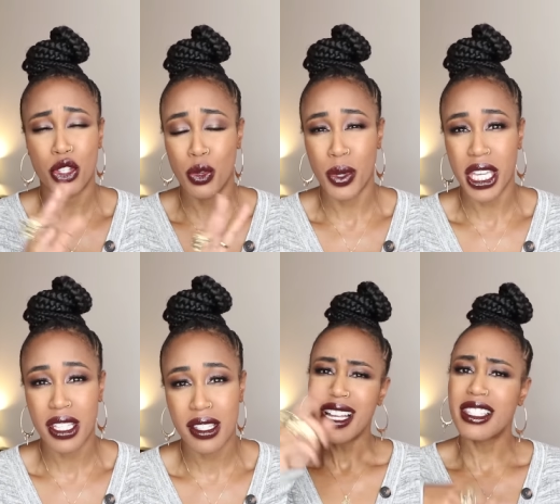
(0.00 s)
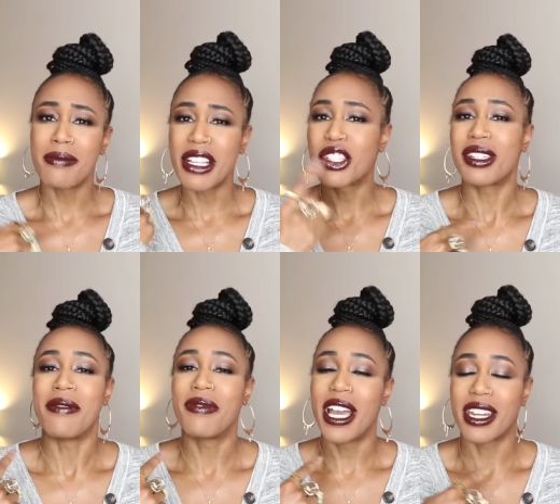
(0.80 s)
two weeks. Not to mention,
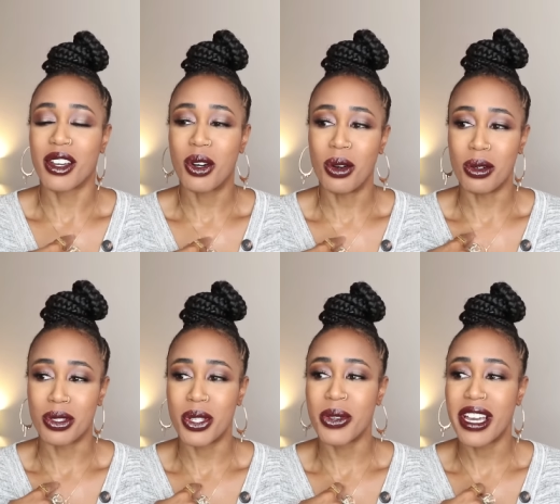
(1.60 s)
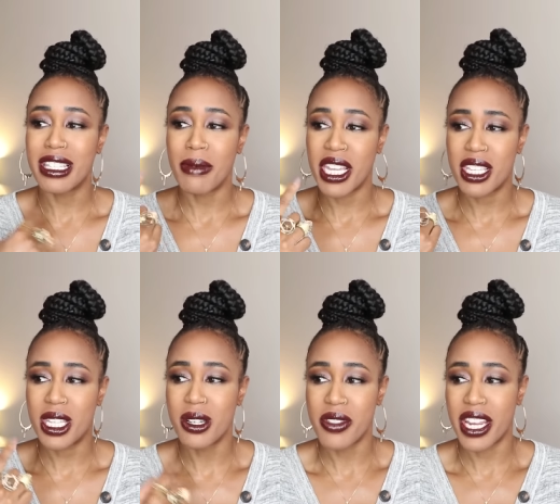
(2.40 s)
I'm fighting a cold, so you guys might
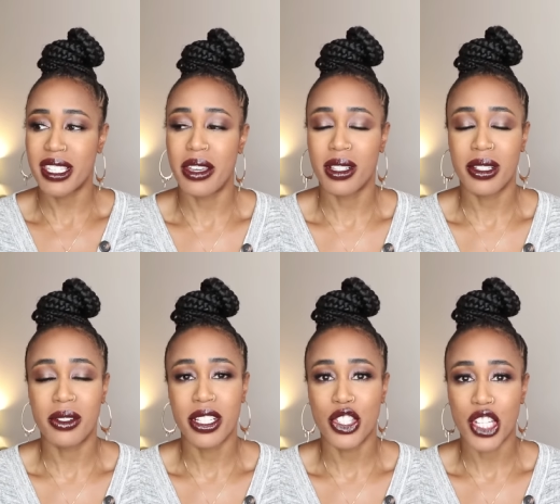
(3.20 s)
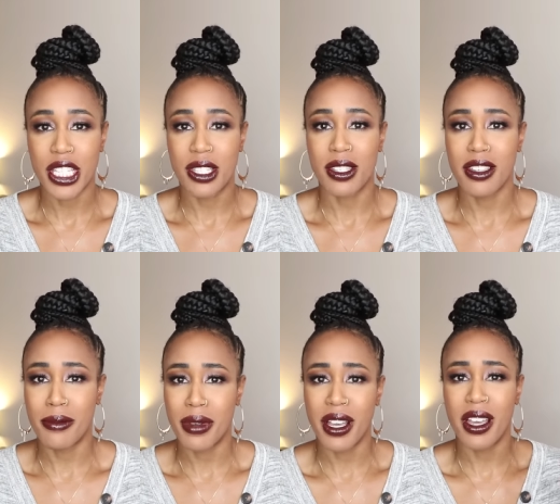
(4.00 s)
hear that I sound a little
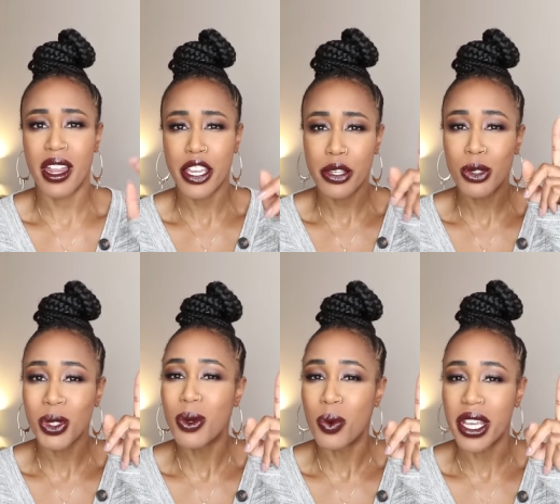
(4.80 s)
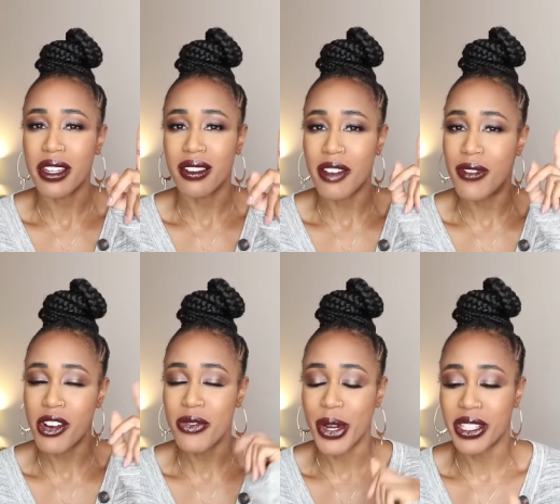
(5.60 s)
congested, but I usually win. I
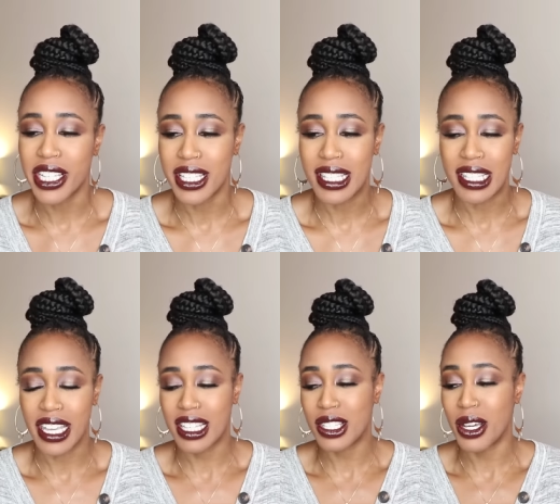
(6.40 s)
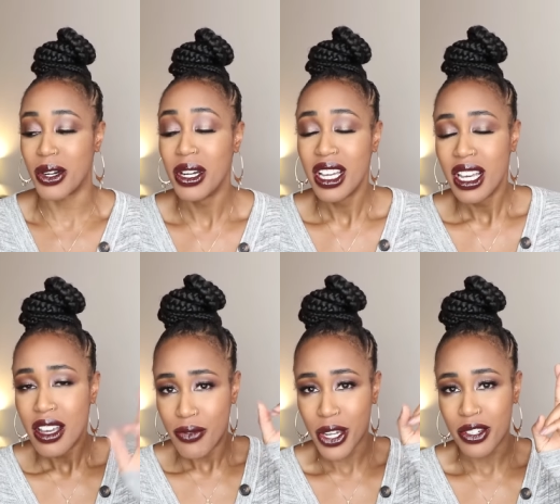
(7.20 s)
very rarely get sick, so
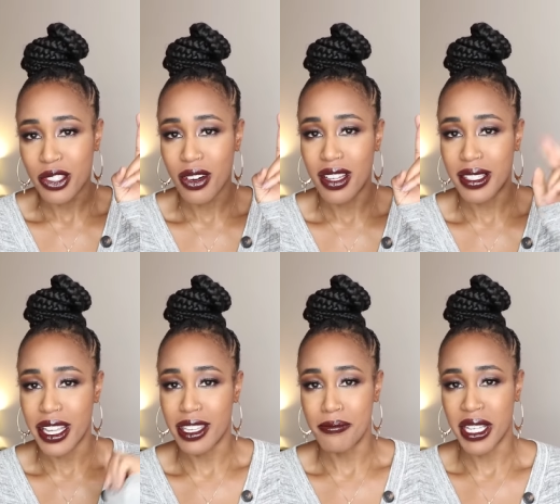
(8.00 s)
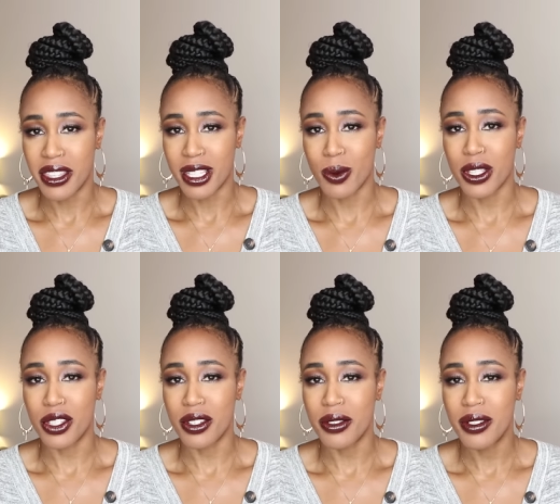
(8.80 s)
fingers crossed that I can beat this one
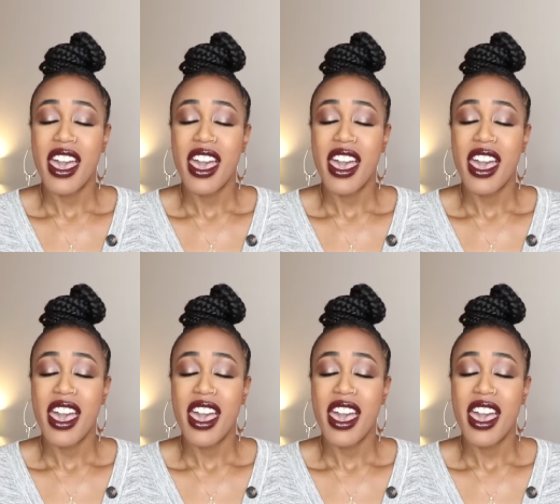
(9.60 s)
too.